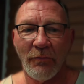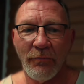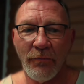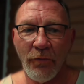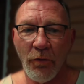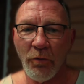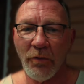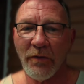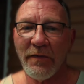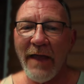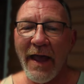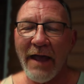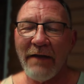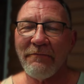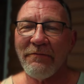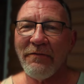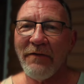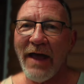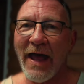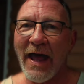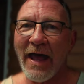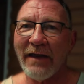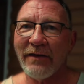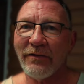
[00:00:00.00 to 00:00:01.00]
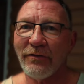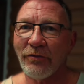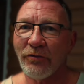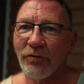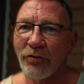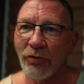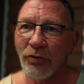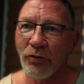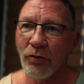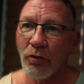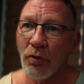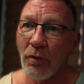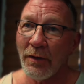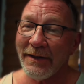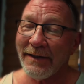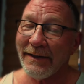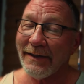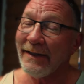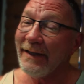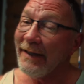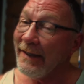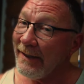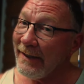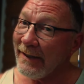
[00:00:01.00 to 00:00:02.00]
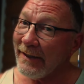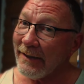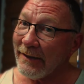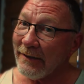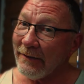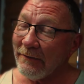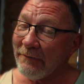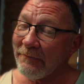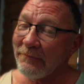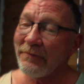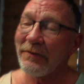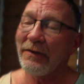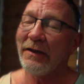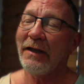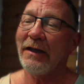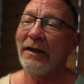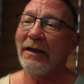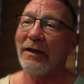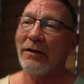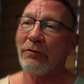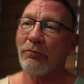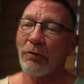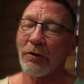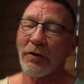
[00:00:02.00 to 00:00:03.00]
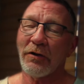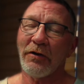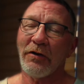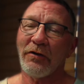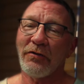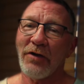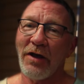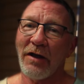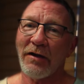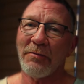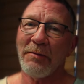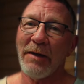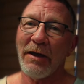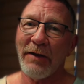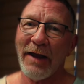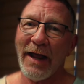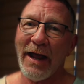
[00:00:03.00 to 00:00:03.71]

for that fat to leave, and we're going to talk about